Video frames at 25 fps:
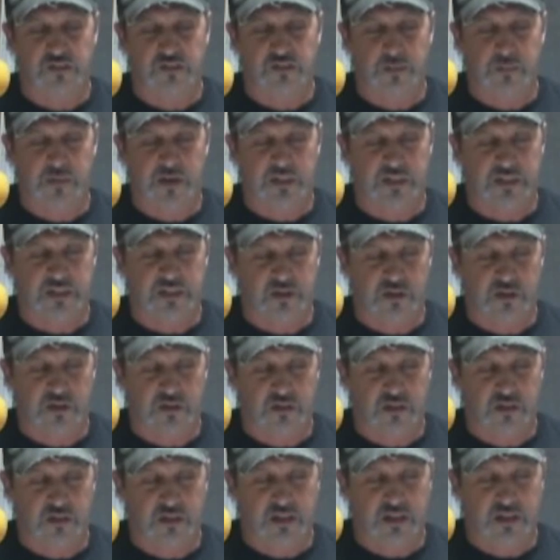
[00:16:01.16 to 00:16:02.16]
as slavery upon the
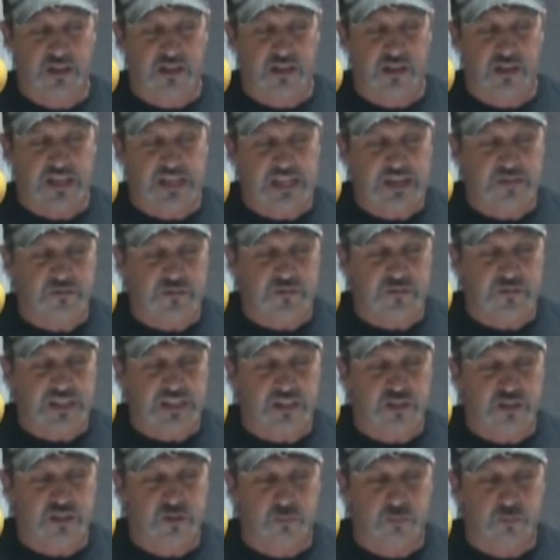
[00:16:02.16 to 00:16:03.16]
earth.
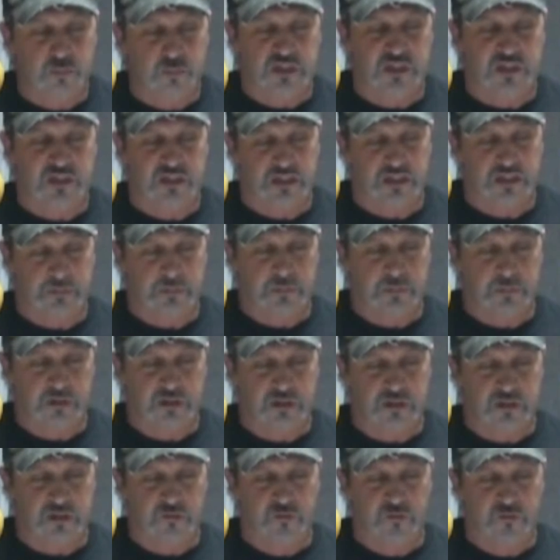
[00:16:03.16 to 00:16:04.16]
Even the expression is
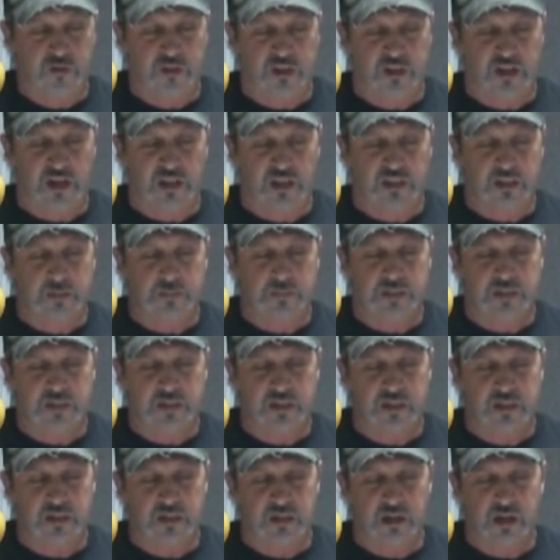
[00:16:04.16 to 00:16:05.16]
impious,
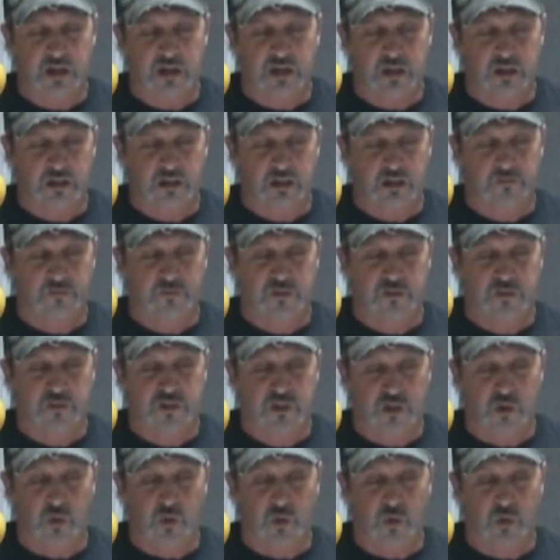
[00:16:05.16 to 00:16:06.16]

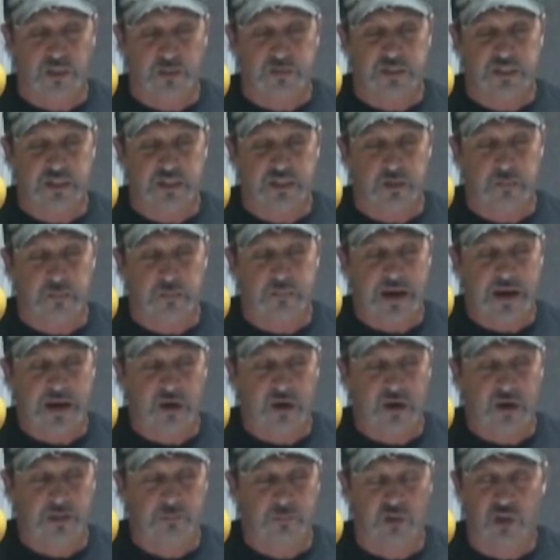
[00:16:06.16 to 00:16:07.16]
for so unlimited a
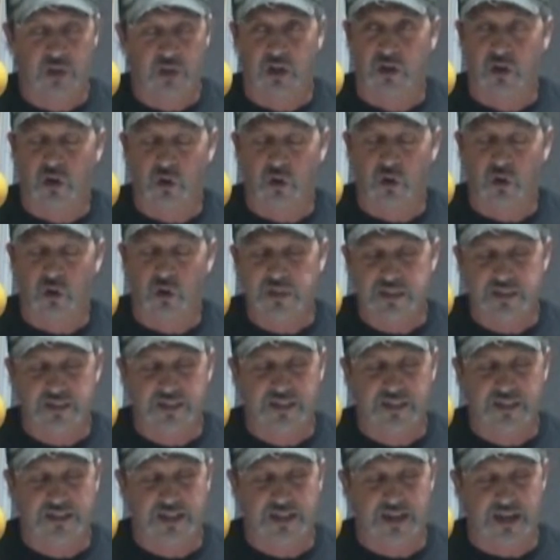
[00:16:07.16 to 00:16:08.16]
power can belong
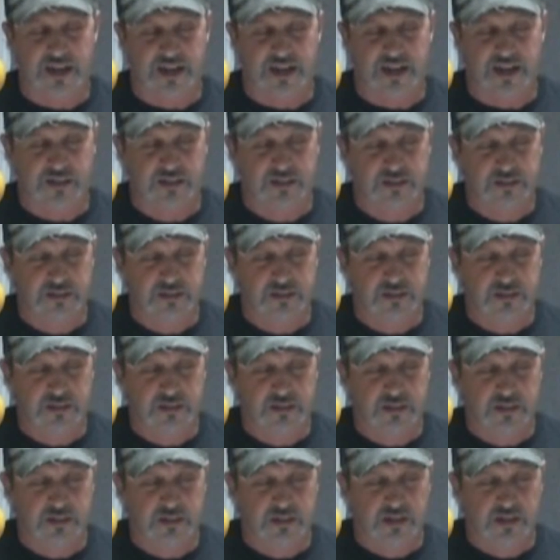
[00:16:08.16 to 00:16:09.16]
only to God.
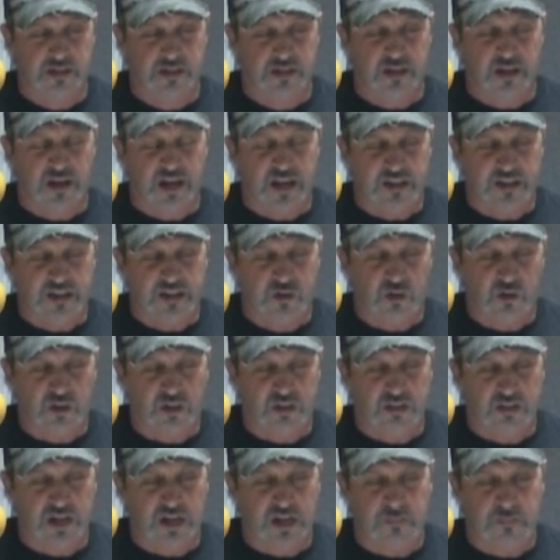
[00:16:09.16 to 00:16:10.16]
I
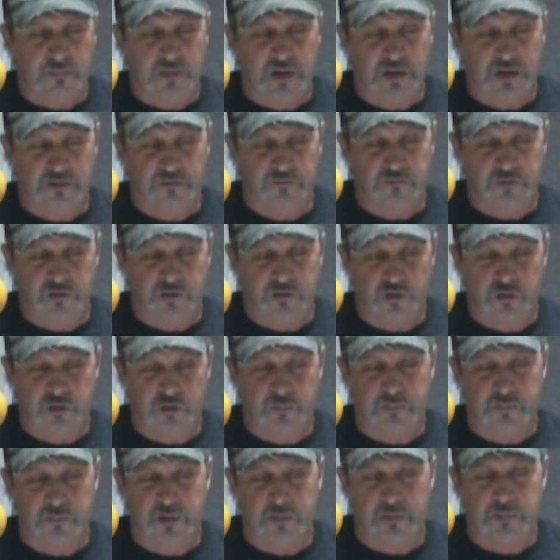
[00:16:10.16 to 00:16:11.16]
call not upon a
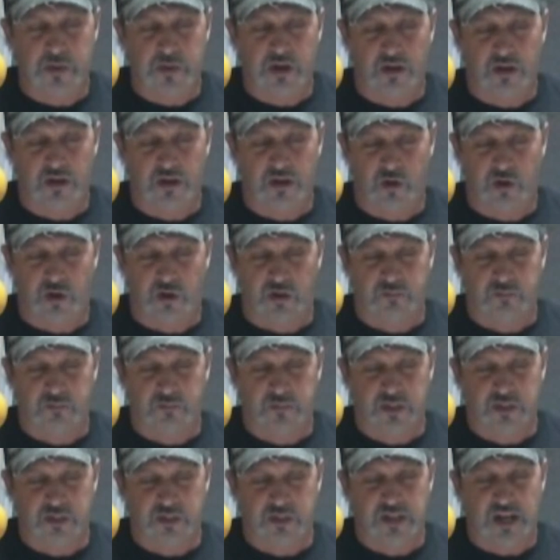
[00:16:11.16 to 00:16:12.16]
few, but upon
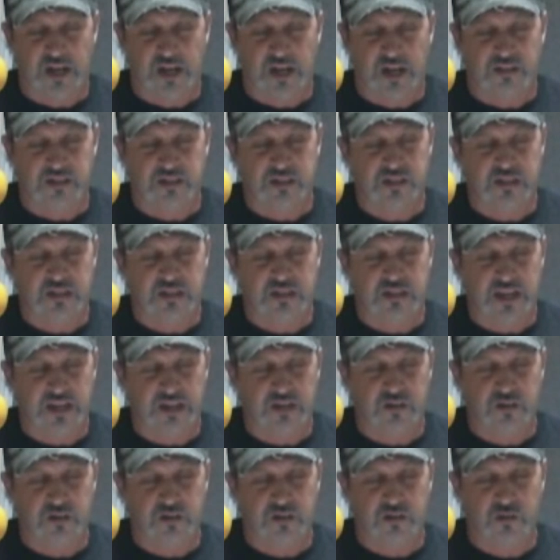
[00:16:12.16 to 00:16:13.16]
all, not on this
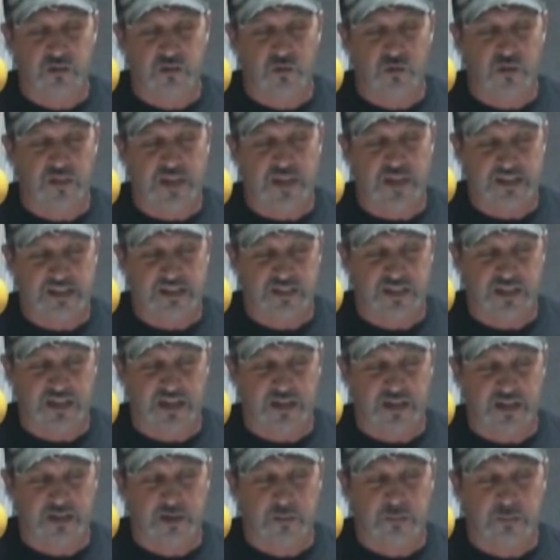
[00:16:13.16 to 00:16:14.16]
state or that
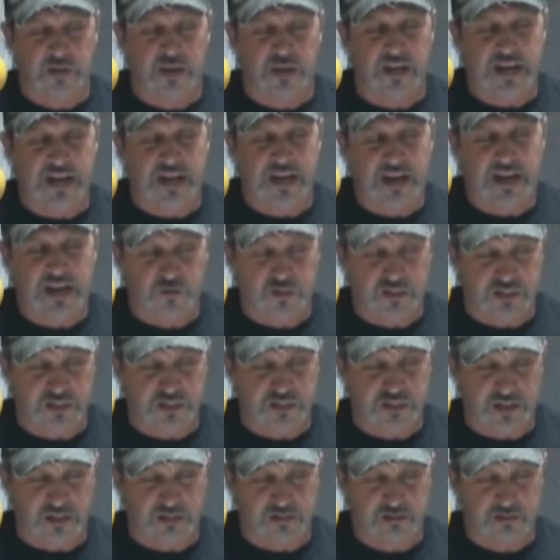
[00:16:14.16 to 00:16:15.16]
state, but on
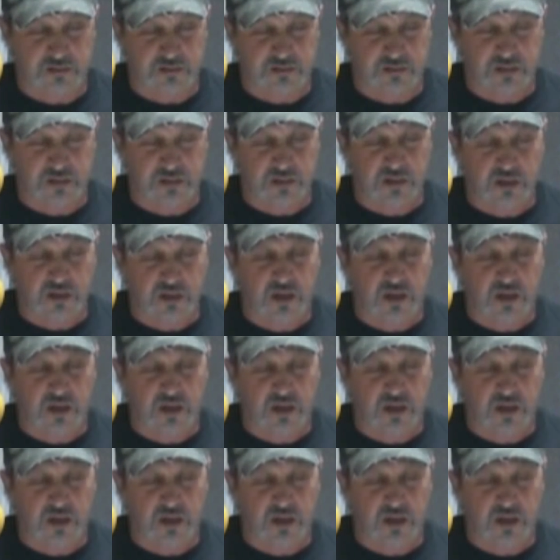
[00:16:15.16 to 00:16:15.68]
every state.